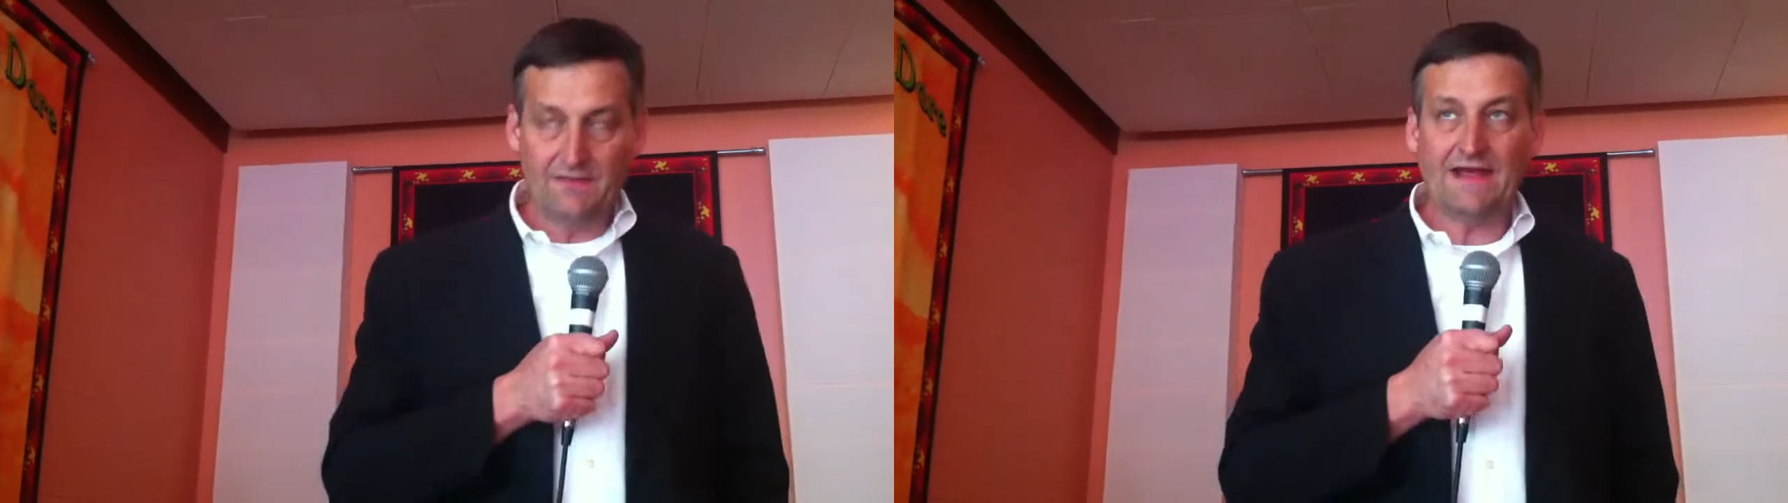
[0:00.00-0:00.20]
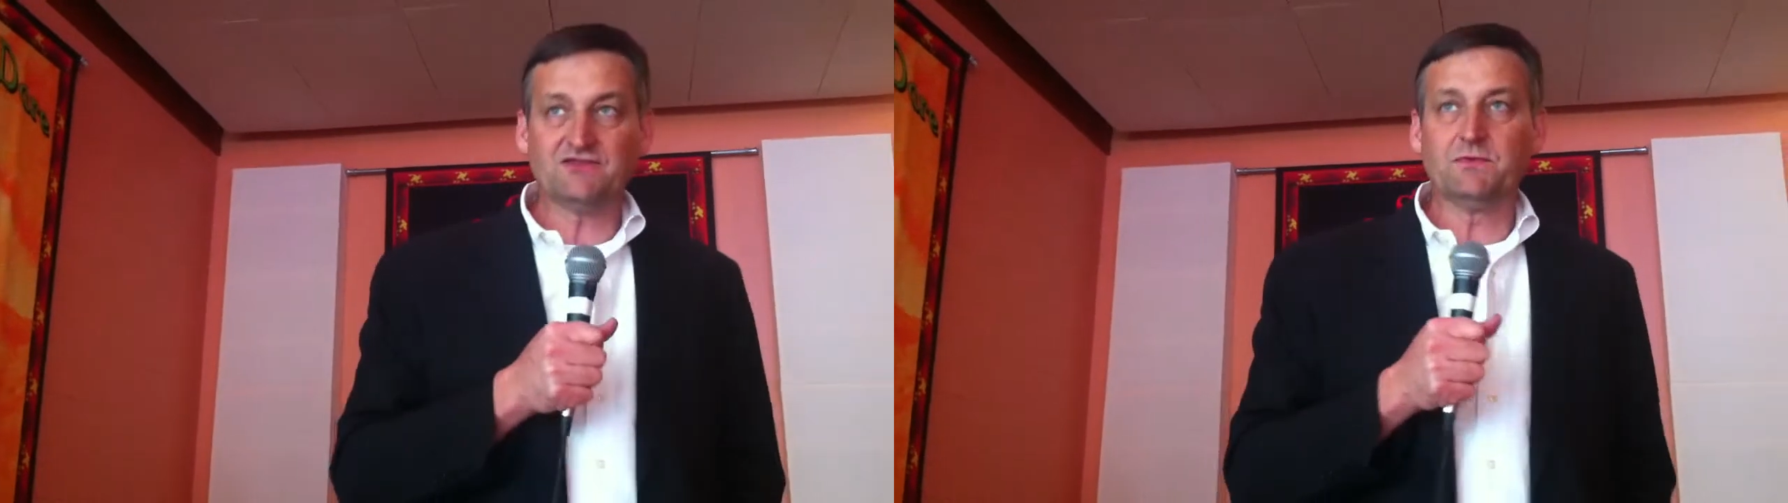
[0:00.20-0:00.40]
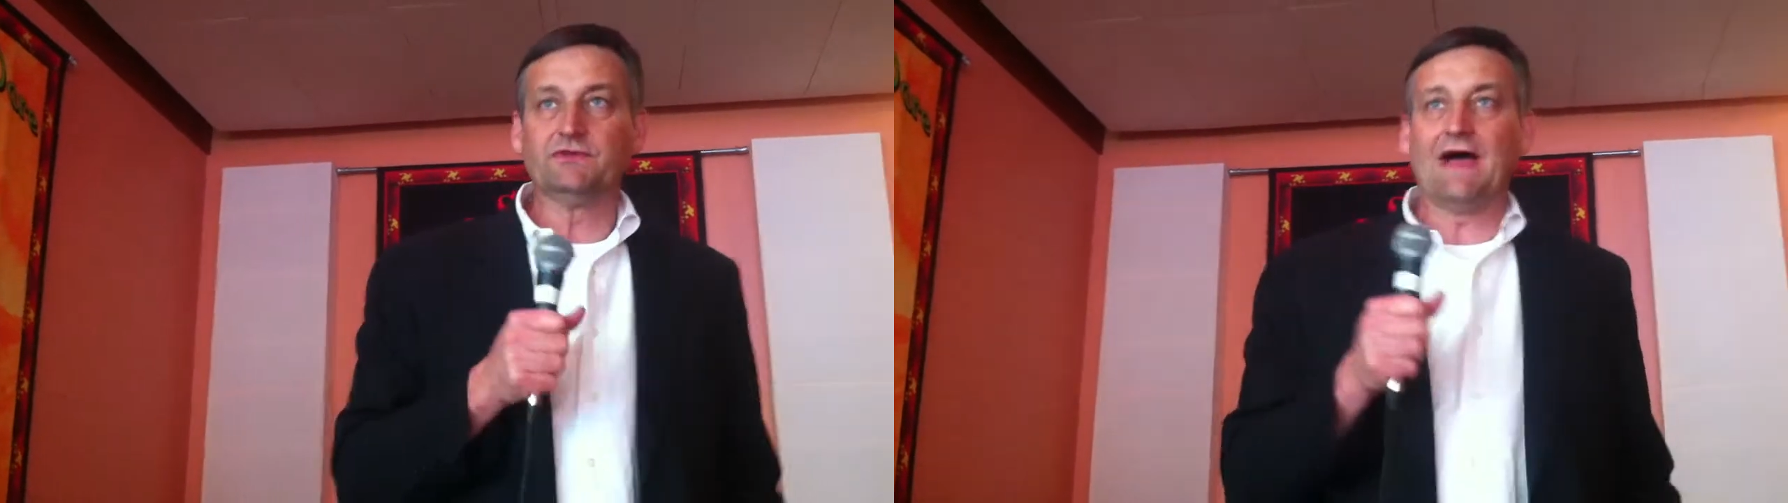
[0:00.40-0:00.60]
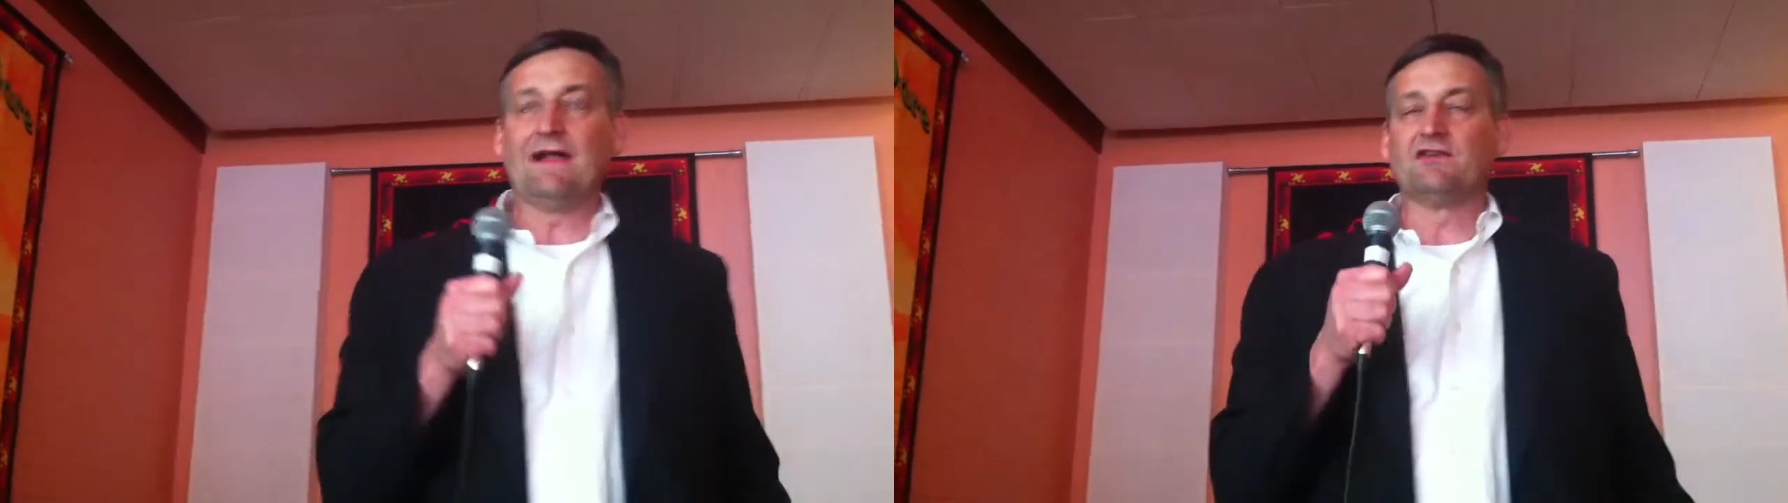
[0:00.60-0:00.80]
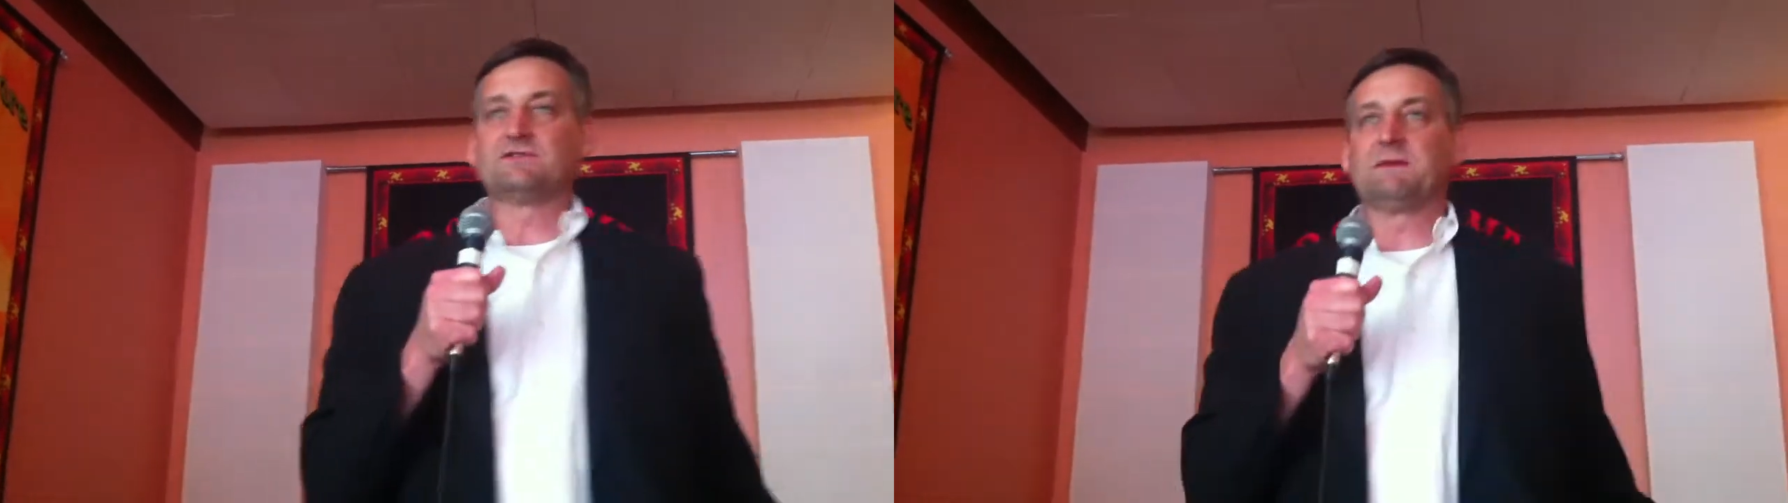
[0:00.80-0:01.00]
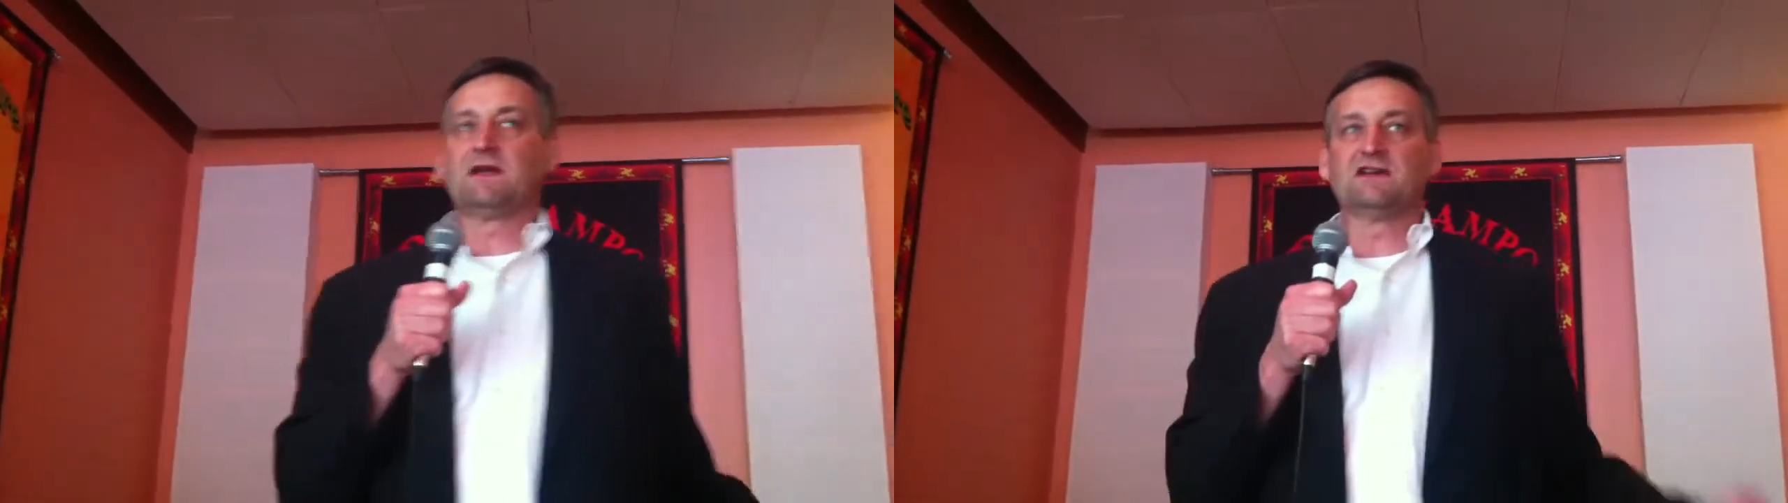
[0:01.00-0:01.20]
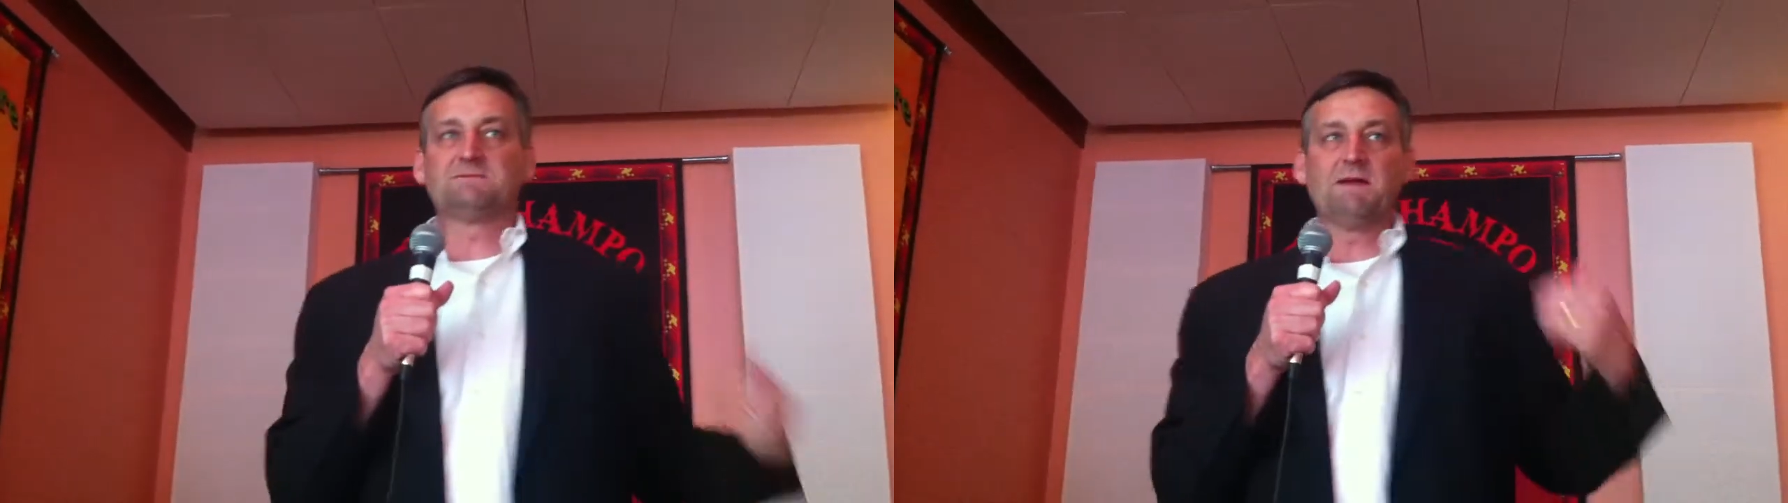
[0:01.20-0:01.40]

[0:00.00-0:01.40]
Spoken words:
And that's real dollars, because